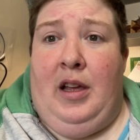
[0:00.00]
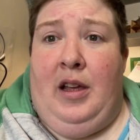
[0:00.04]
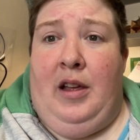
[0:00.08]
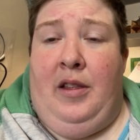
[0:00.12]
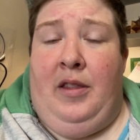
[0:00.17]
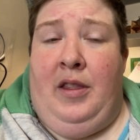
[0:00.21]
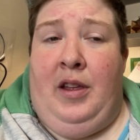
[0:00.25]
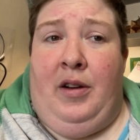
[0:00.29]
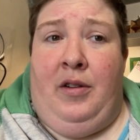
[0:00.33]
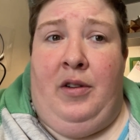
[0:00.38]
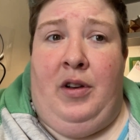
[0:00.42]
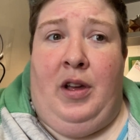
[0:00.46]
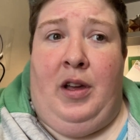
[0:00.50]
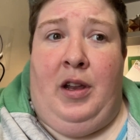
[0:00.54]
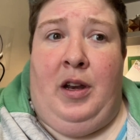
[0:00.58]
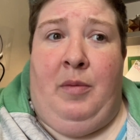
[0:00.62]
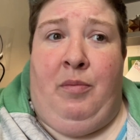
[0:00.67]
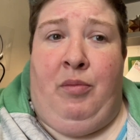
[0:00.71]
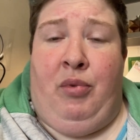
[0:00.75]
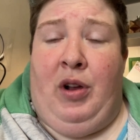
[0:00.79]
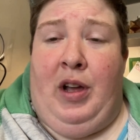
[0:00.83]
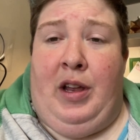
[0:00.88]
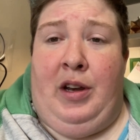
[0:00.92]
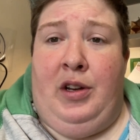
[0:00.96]
They're not a
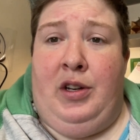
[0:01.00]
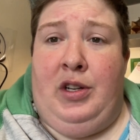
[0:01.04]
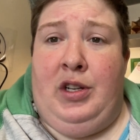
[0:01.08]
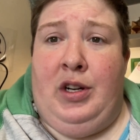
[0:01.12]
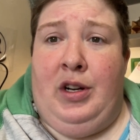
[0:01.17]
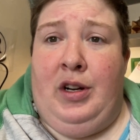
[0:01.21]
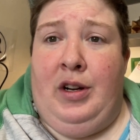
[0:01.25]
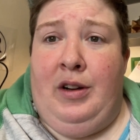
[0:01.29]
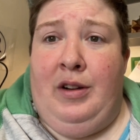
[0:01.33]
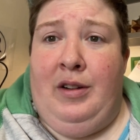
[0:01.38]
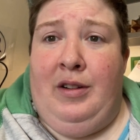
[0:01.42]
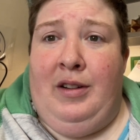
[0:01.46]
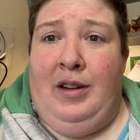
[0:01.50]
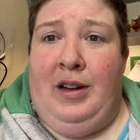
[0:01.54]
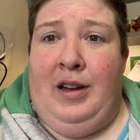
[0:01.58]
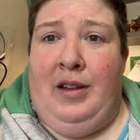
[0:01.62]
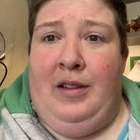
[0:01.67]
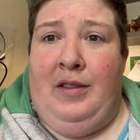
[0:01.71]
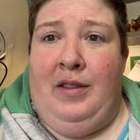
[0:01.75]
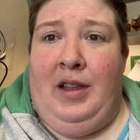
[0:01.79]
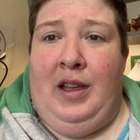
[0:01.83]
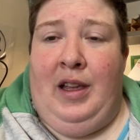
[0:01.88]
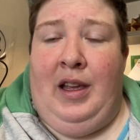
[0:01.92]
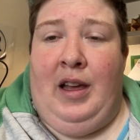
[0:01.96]
predator,
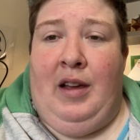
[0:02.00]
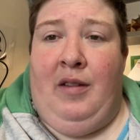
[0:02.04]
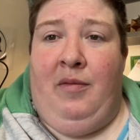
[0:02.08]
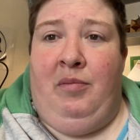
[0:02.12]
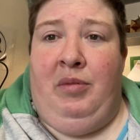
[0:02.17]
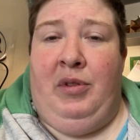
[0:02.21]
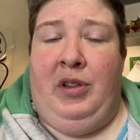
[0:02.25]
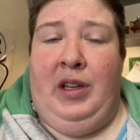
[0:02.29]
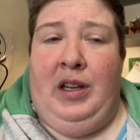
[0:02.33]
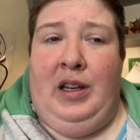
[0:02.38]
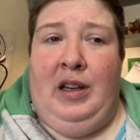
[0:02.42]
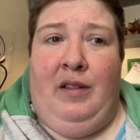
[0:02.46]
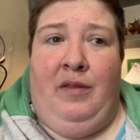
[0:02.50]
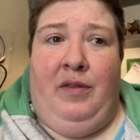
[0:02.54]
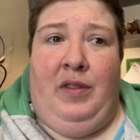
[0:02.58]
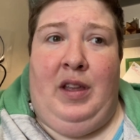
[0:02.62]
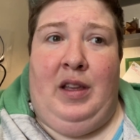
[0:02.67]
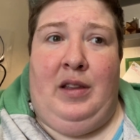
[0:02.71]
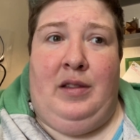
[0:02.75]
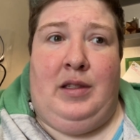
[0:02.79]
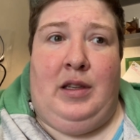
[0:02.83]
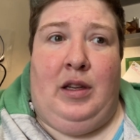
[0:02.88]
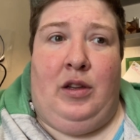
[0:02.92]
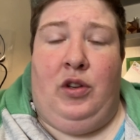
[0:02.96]
and they have plenty of
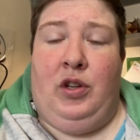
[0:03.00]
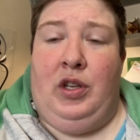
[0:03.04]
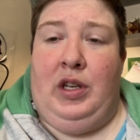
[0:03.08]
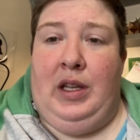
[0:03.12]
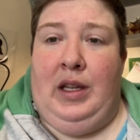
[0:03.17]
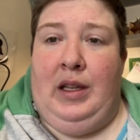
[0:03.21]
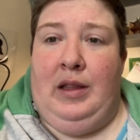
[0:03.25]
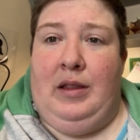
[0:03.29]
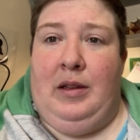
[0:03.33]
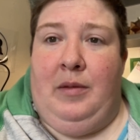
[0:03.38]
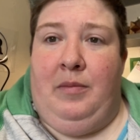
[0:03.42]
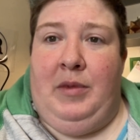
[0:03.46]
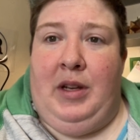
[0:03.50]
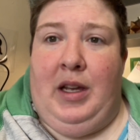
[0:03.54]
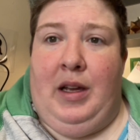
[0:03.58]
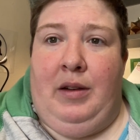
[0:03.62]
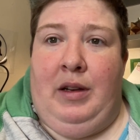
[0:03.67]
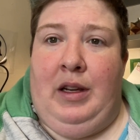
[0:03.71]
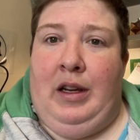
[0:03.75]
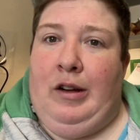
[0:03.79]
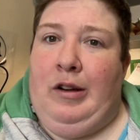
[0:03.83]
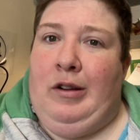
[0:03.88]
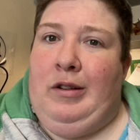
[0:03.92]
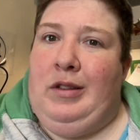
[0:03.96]
things that could eat them
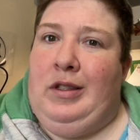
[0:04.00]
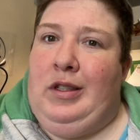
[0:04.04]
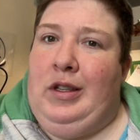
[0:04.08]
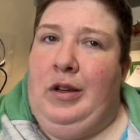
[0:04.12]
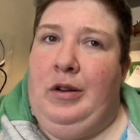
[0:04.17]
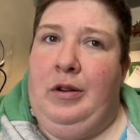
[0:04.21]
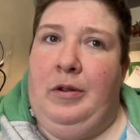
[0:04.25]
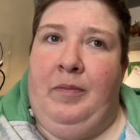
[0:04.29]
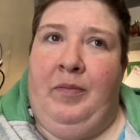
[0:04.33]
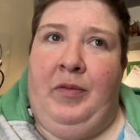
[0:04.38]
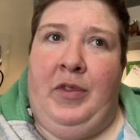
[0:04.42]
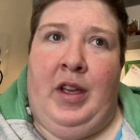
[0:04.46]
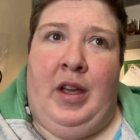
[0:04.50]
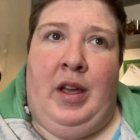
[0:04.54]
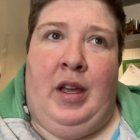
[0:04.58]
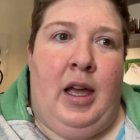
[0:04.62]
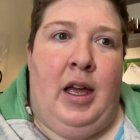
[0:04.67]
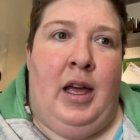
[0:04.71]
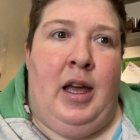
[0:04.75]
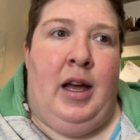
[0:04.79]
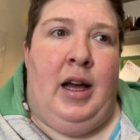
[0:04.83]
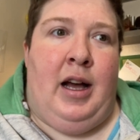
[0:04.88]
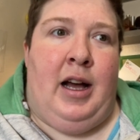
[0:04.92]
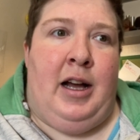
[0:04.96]
down here. So,
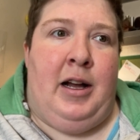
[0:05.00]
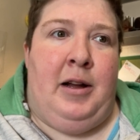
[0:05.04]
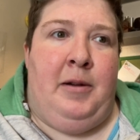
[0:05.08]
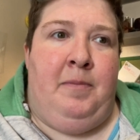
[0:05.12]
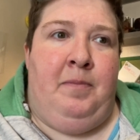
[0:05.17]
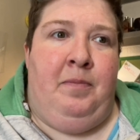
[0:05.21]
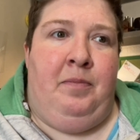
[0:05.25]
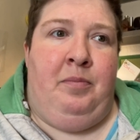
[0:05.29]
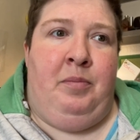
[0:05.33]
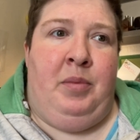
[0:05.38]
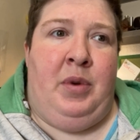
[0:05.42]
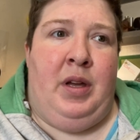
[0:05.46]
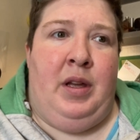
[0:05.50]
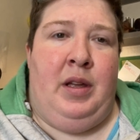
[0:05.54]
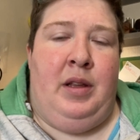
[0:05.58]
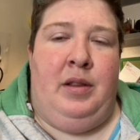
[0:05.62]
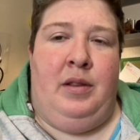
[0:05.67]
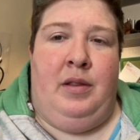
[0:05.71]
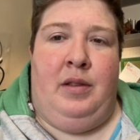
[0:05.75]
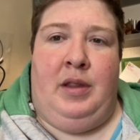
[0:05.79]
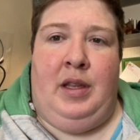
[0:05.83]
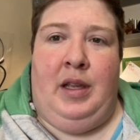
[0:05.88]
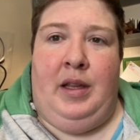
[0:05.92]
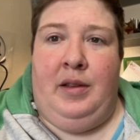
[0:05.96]
but
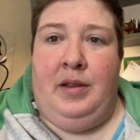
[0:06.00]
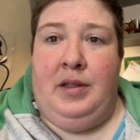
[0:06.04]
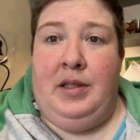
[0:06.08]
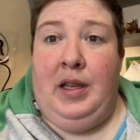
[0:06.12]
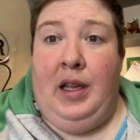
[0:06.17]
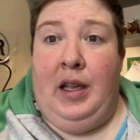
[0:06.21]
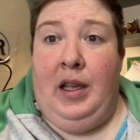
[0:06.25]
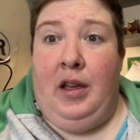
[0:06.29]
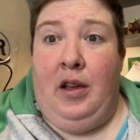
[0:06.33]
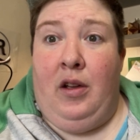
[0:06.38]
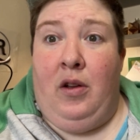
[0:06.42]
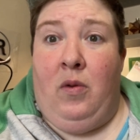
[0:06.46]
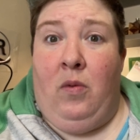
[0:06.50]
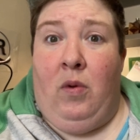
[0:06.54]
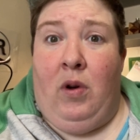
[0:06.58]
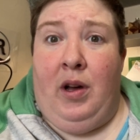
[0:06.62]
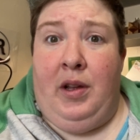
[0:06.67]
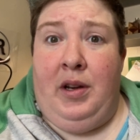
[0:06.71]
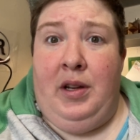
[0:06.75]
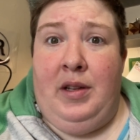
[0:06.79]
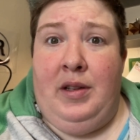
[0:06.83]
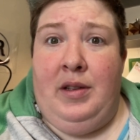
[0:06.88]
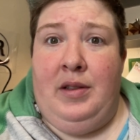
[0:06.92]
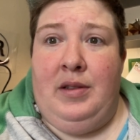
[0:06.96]
things like
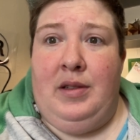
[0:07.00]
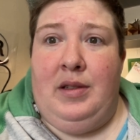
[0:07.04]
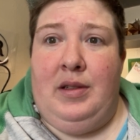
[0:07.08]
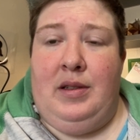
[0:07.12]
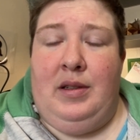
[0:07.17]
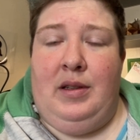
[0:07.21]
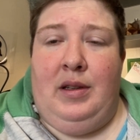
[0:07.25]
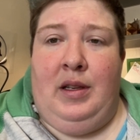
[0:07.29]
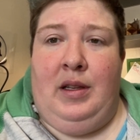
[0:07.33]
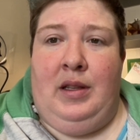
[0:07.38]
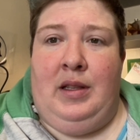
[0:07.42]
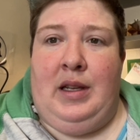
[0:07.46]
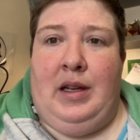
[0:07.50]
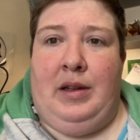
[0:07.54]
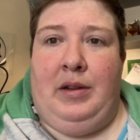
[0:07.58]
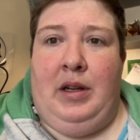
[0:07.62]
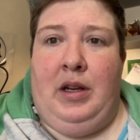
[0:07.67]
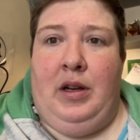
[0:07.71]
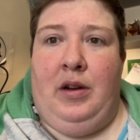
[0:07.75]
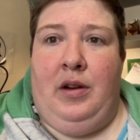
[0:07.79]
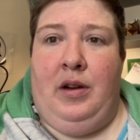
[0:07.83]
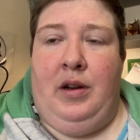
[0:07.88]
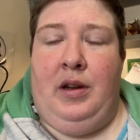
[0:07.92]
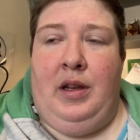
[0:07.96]
iguanas down
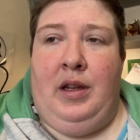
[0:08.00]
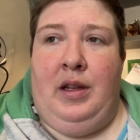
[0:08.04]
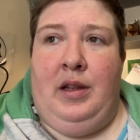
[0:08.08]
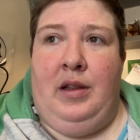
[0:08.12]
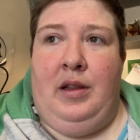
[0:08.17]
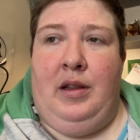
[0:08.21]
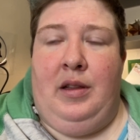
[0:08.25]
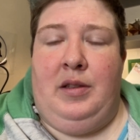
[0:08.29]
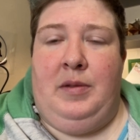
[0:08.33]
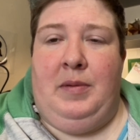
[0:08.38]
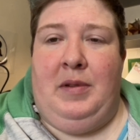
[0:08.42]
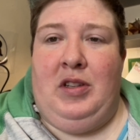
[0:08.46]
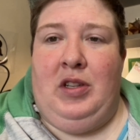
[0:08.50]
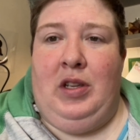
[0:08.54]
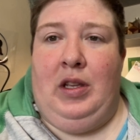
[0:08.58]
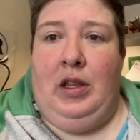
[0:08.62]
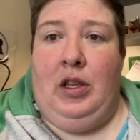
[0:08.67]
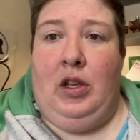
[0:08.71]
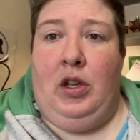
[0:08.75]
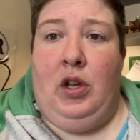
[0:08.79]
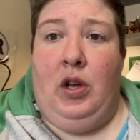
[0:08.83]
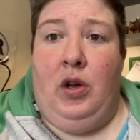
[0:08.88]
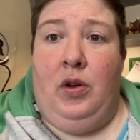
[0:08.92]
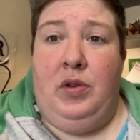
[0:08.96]
here, and especially in
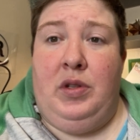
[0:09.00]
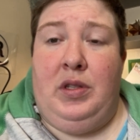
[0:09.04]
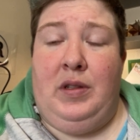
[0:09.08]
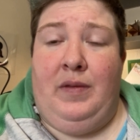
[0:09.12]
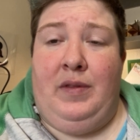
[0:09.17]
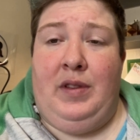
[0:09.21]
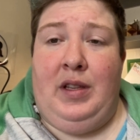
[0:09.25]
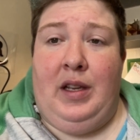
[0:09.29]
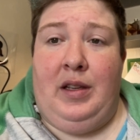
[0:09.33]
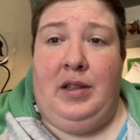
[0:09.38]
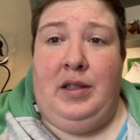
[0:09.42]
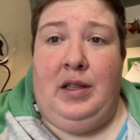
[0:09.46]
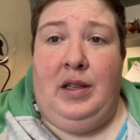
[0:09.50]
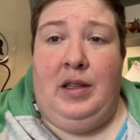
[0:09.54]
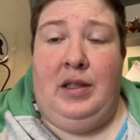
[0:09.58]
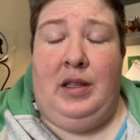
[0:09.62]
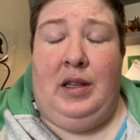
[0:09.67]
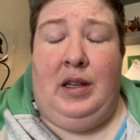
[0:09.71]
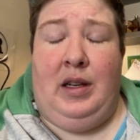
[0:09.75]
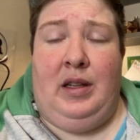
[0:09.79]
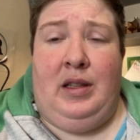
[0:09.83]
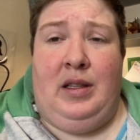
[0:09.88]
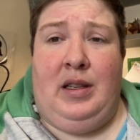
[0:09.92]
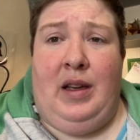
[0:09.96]
the coast of Texas
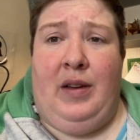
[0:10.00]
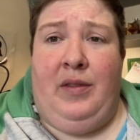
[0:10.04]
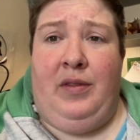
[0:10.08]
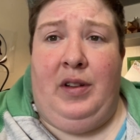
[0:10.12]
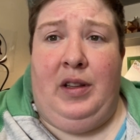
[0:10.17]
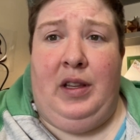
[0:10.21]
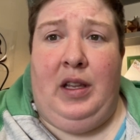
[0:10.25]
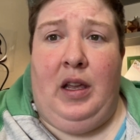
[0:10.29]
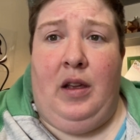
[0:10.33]
and definitely